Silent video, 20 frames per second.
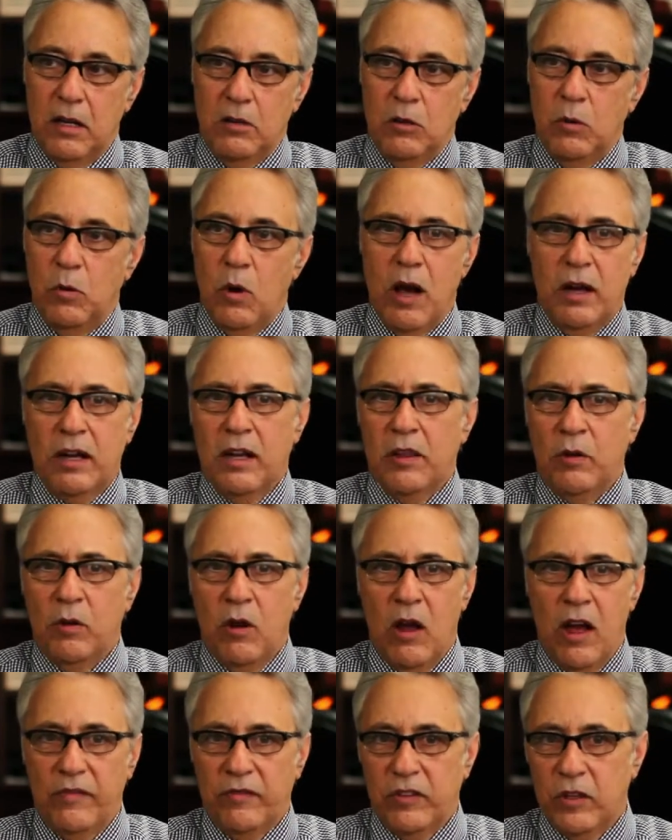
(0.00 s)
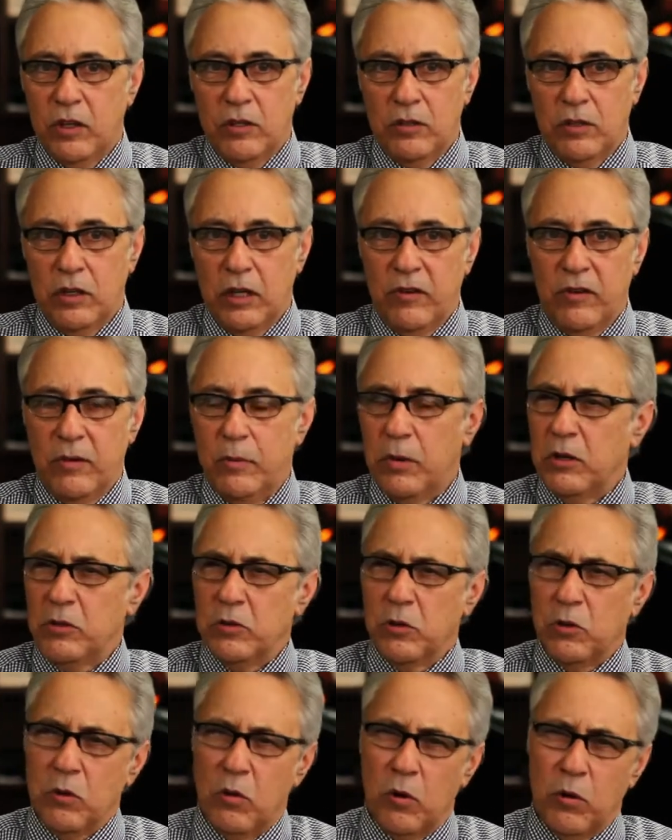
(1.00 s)
You walk in their office and
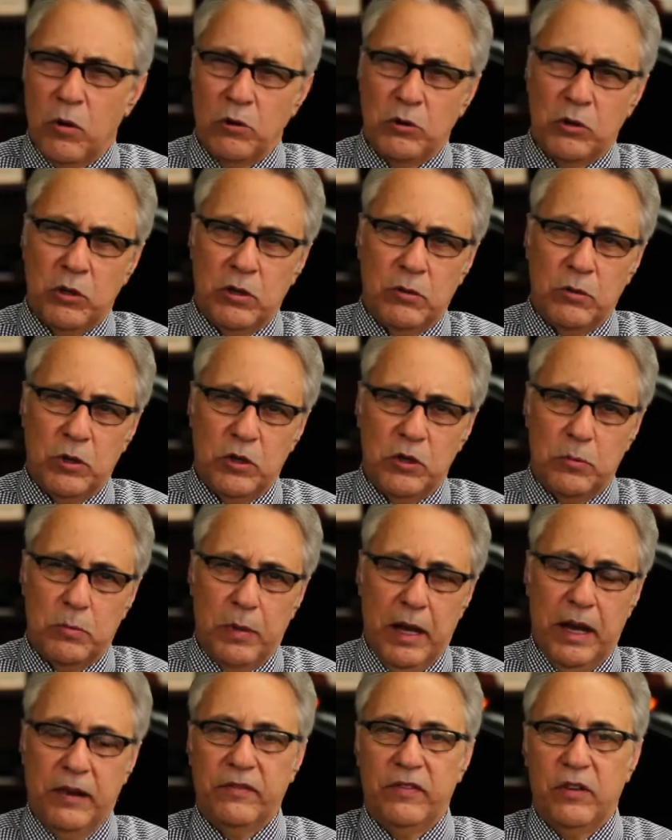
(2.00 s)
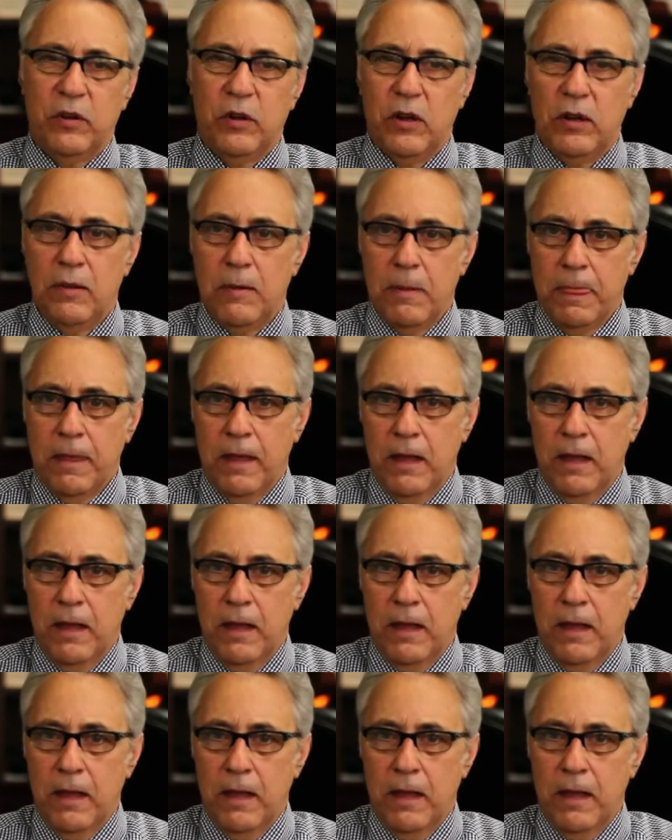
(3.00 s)
everybody's so cordial and respectful.